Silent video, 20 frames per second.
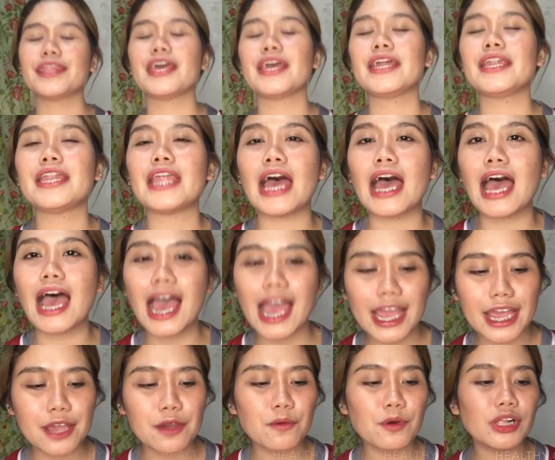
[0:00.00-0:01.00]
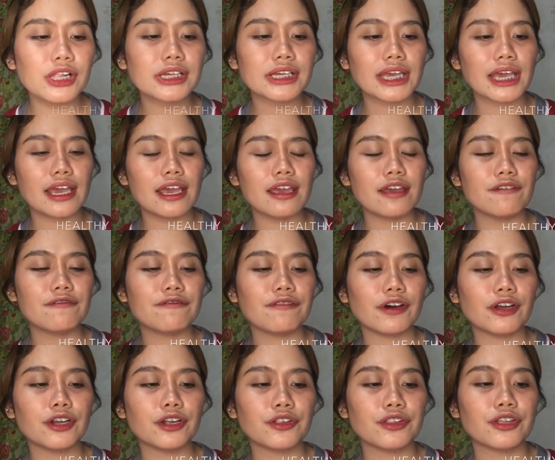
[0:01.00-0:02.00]
then, I will give
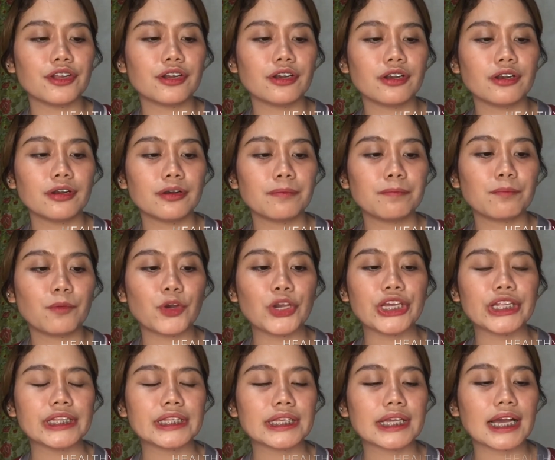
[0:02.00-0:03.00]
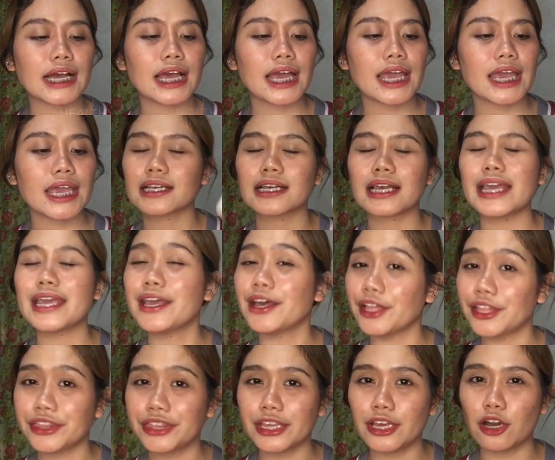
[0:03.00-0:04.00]
another point kay
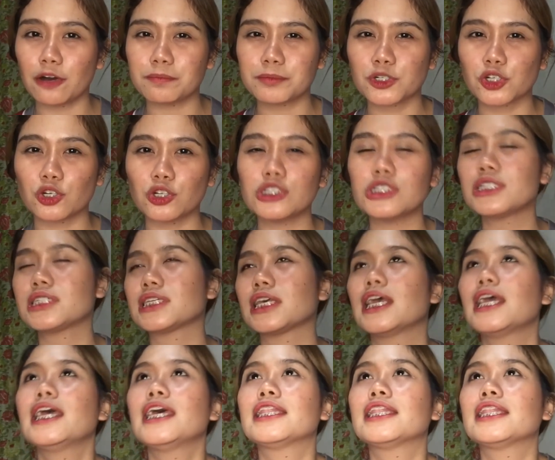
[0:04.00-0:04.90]
healthy options.